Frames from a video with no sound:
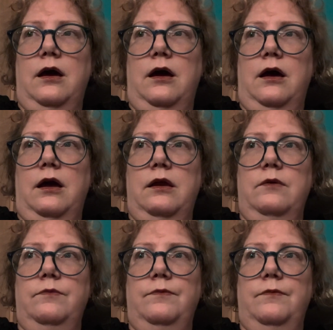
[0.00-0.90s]
I
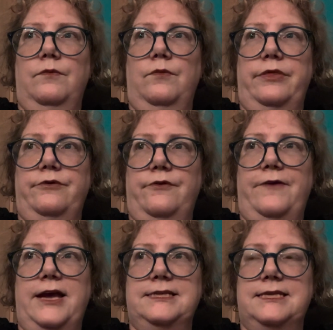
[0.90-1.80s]
went through a
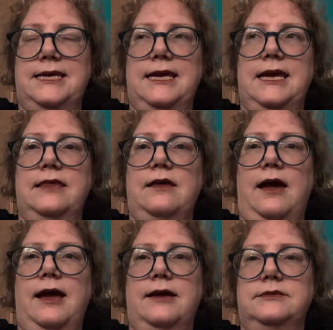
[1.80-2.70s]
phase thinking that I
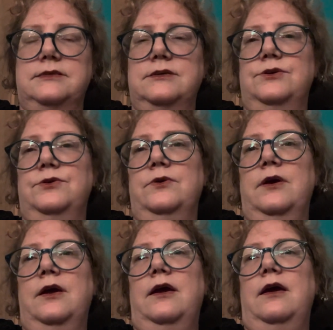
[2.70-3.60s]
had to,
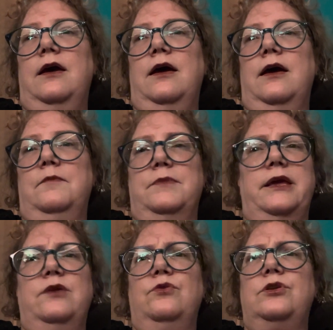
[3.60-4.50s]

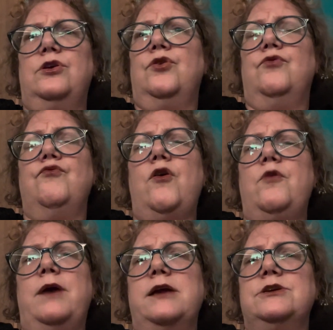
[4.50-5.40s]
in order to grow
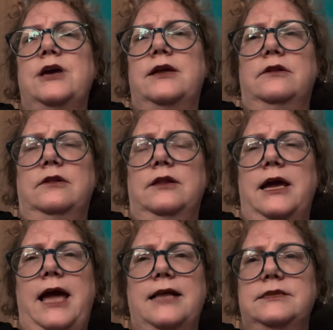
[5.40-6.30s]
my channel, I
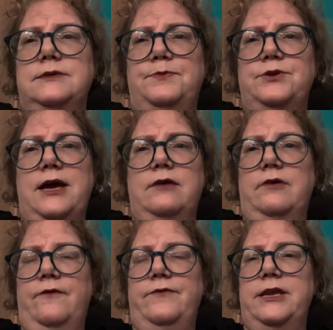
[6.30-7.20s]
had to put out
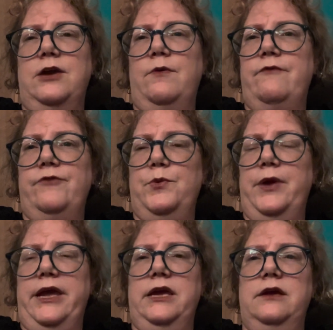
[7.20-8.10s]
a video every
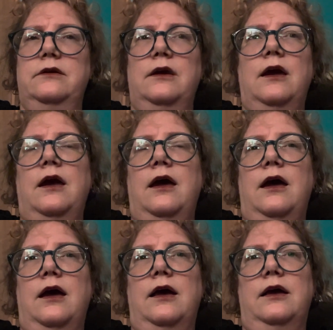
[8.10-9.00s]
week,
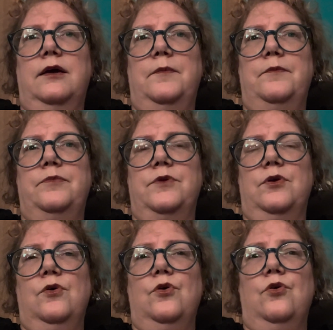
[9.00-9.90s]

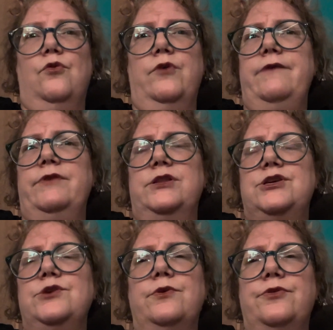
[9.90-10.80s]
or even
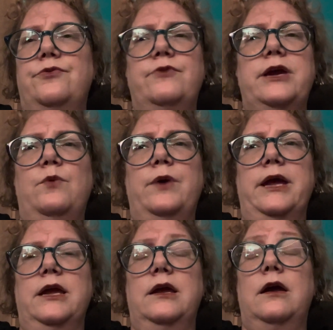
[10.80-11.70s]
two or three a
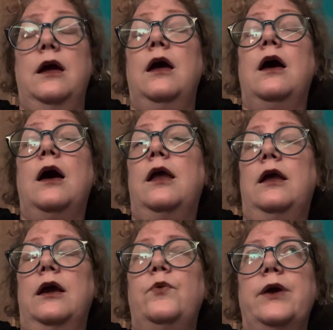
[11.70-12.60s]
week. And
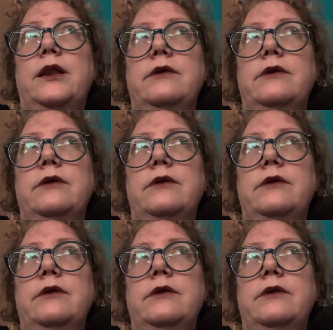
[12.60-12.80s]
I quickly